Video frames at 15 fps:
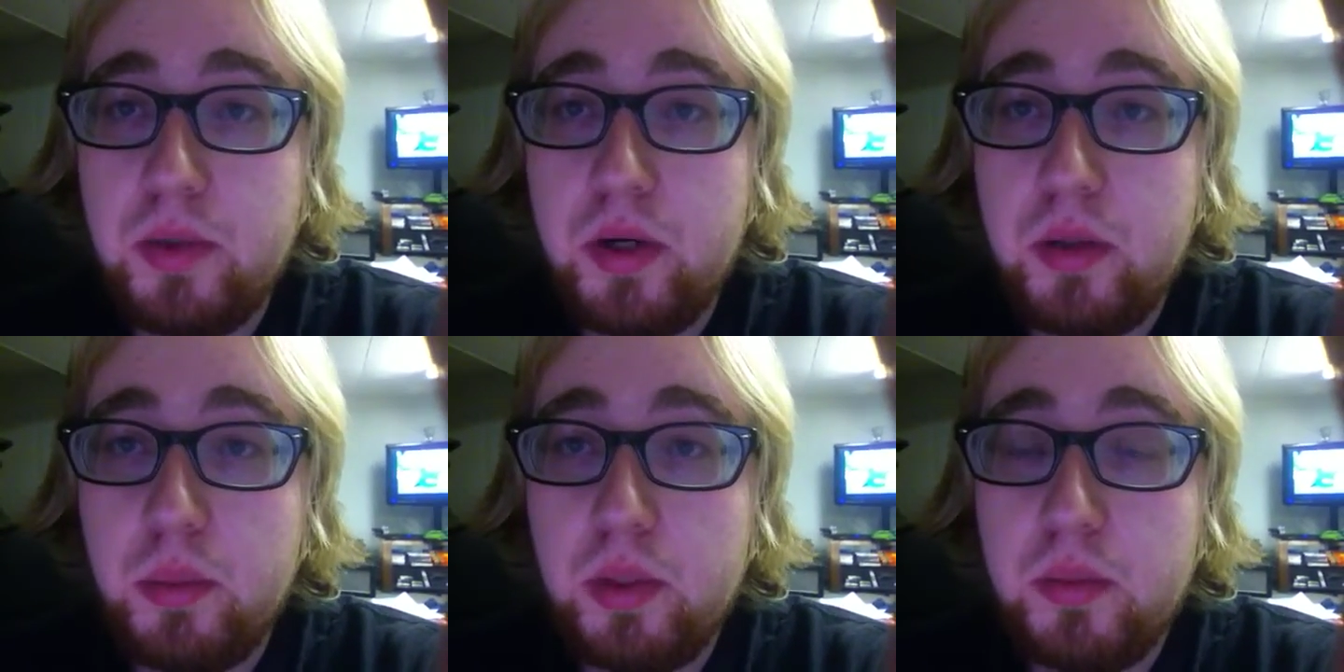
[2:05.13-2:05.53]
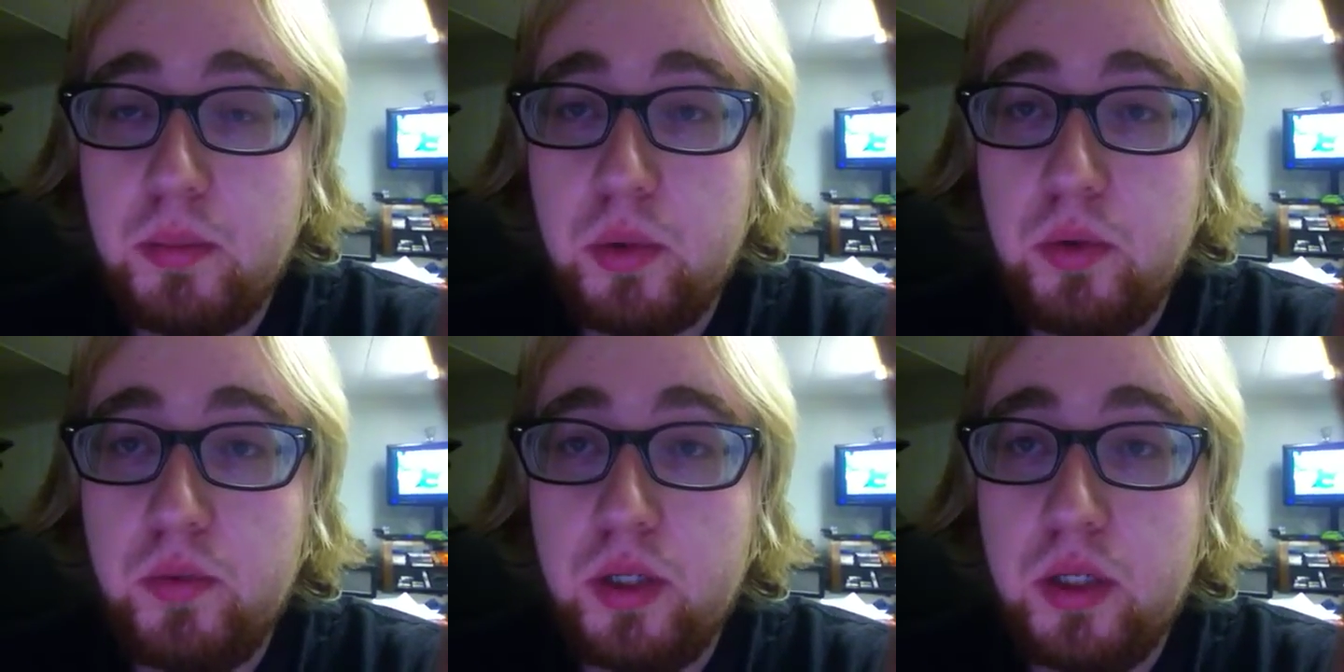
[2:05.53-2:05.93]
part of the
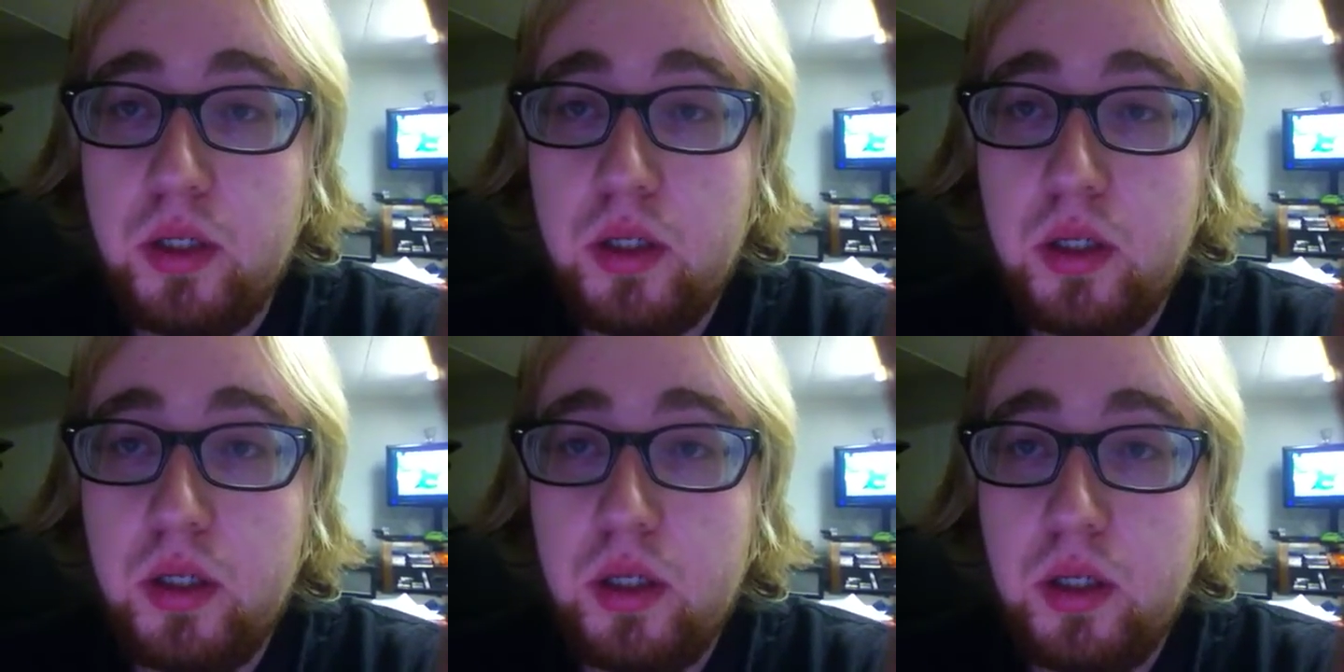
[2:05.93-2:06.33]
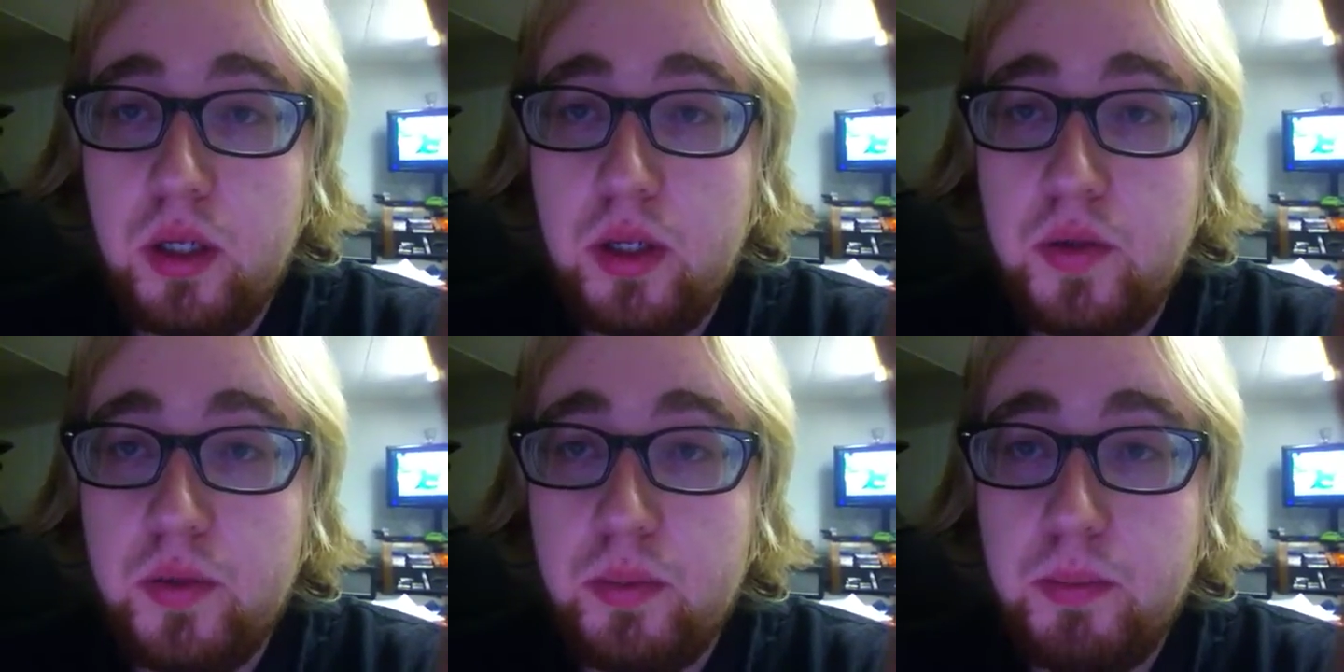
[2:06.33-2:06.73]
movie,
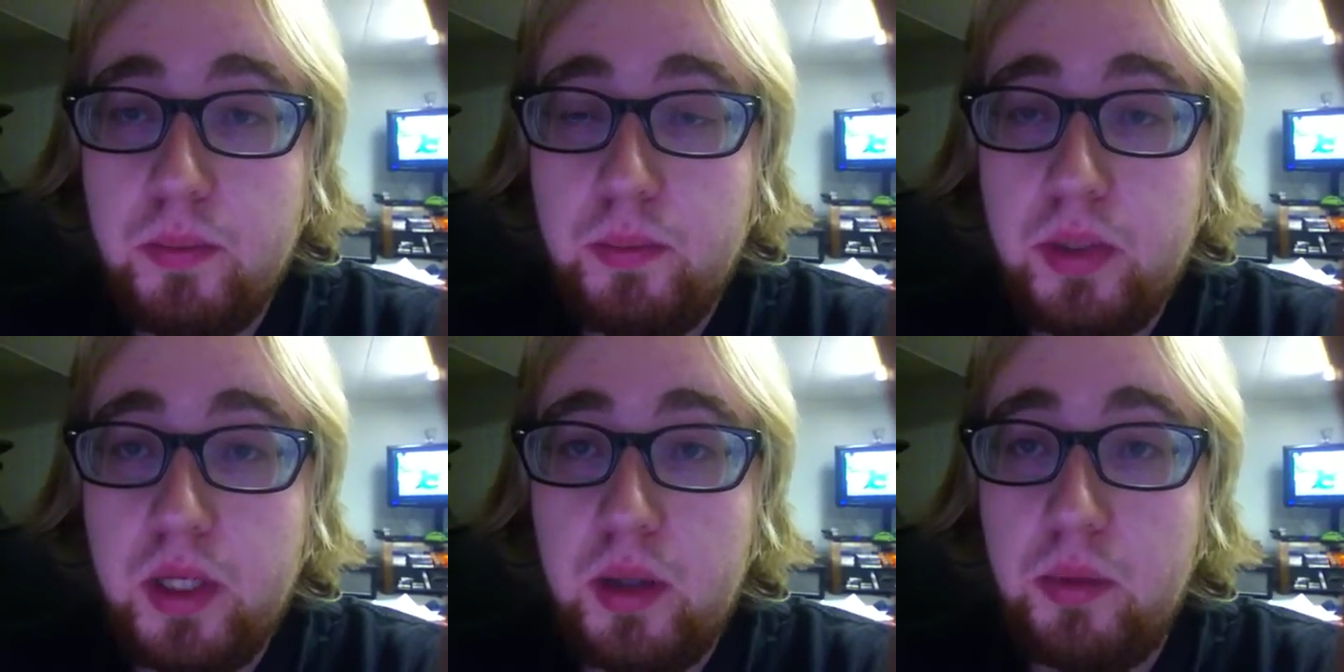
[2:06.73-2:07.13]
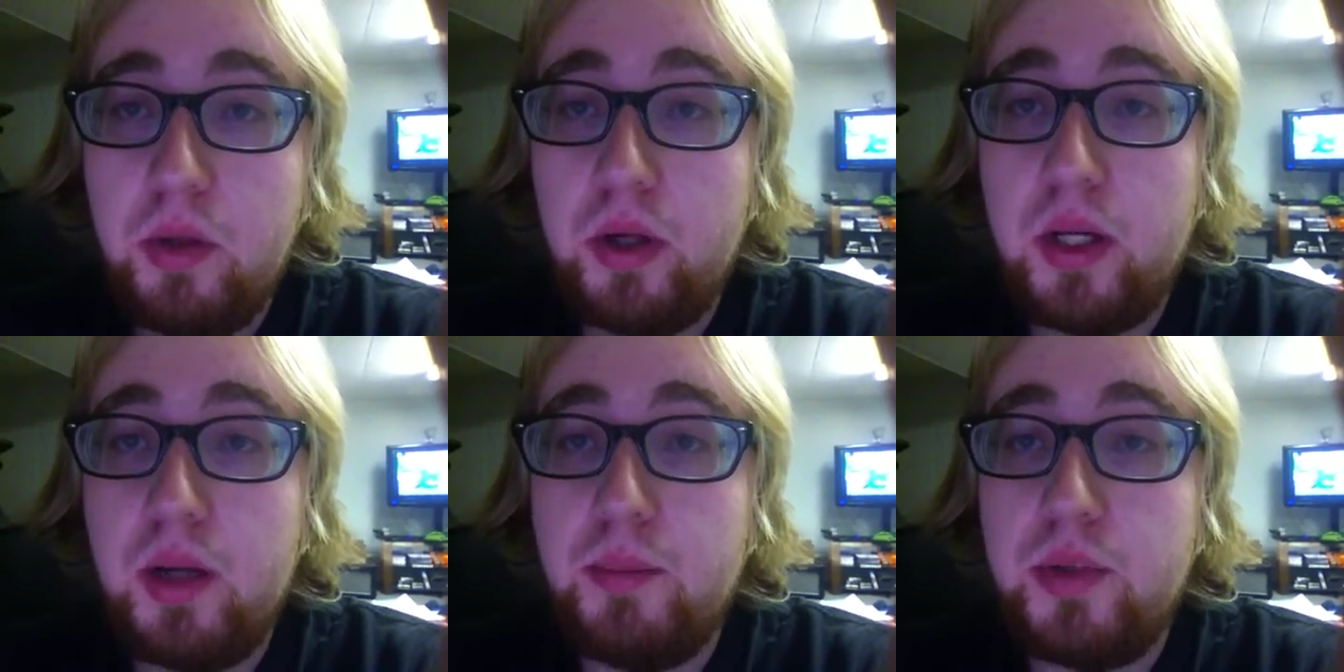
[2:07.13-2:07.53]
is being able to
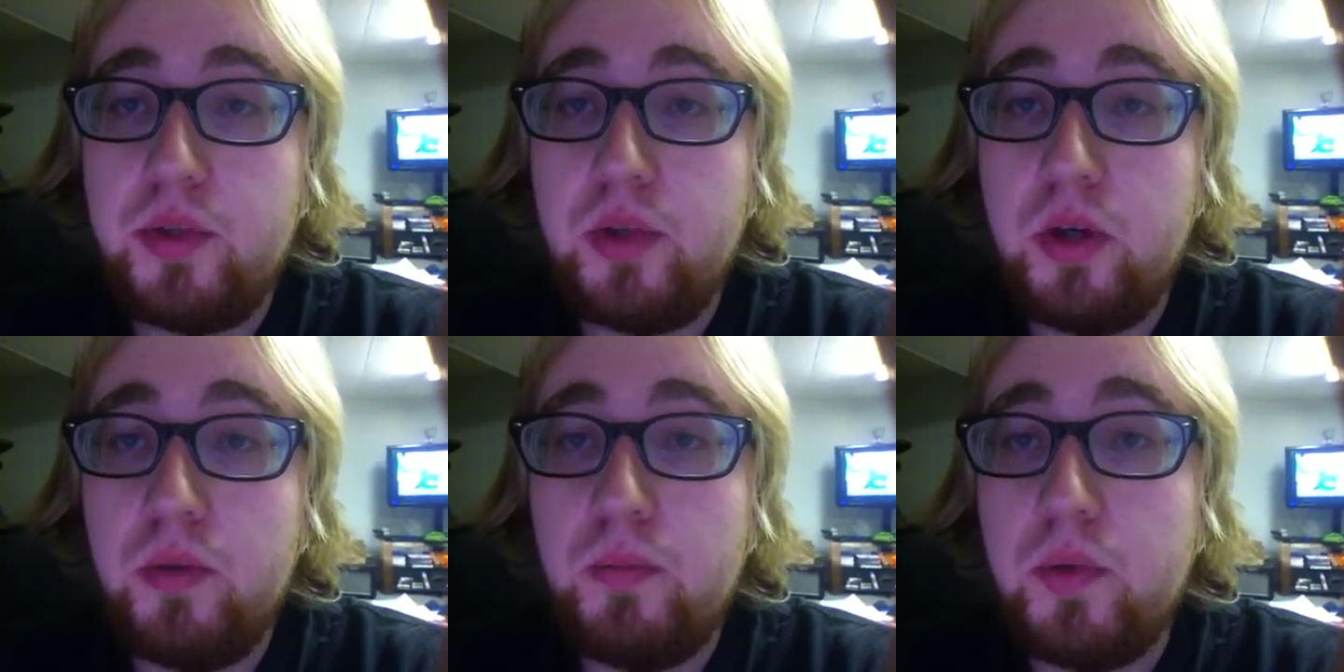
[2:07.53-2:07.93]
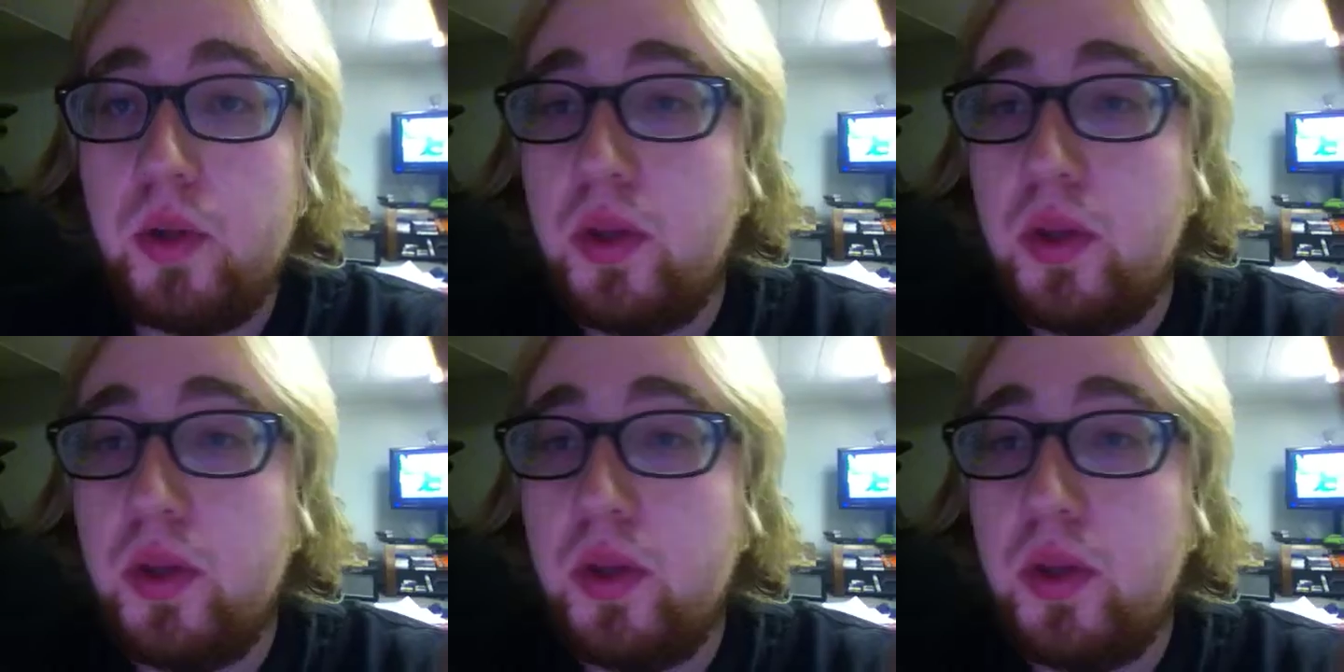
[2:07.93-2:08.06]
look at Emma Stone.